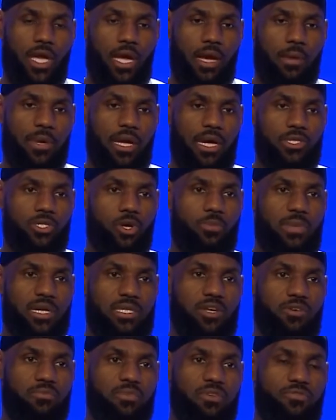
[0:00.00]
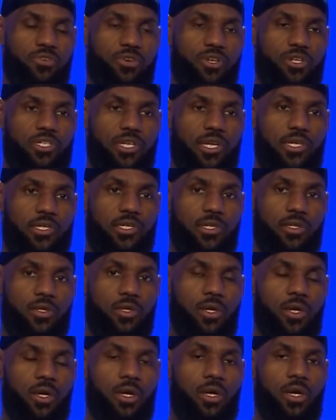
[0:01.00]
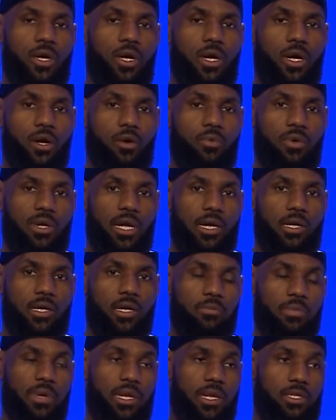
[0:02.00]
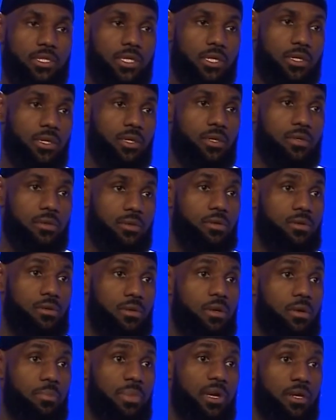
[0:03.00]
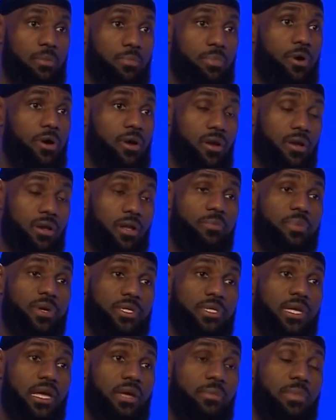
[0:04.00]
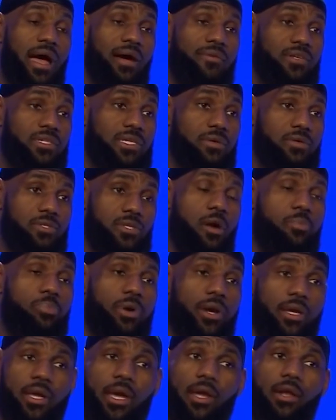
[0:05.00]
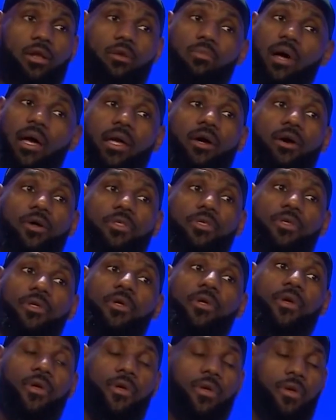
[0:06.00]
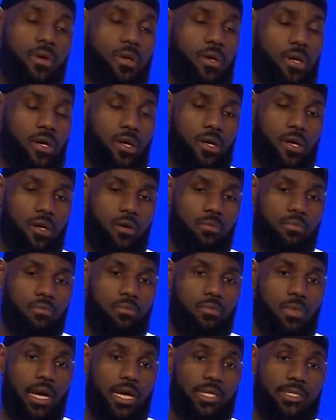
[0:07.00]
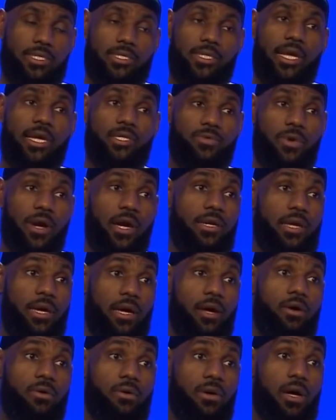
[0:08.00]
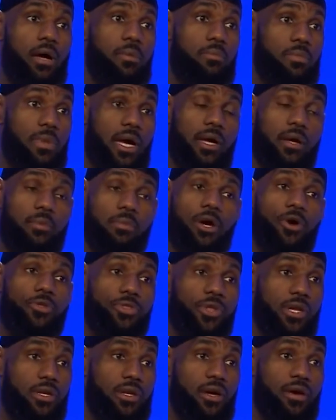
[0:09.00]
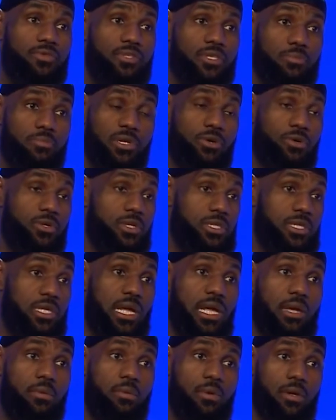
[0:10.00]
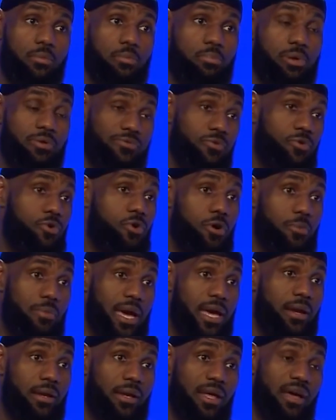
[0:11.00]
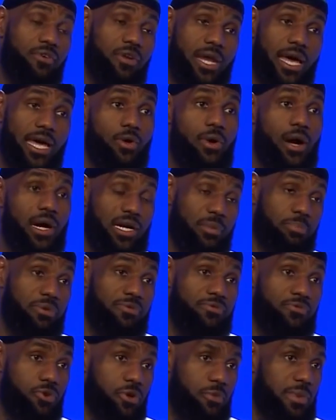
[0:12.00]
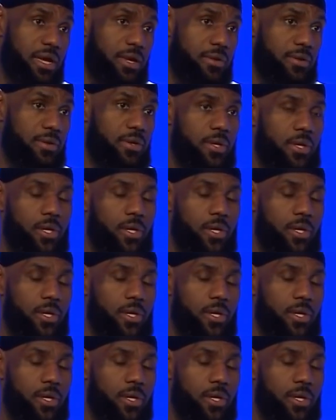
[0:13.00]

I told myself before the season, when I committed to being a part of the Olympic team, obviously it was all predicated on my health. As it stands right now, I am healthy enough to be on the team and perform at a level that I know I could perform at.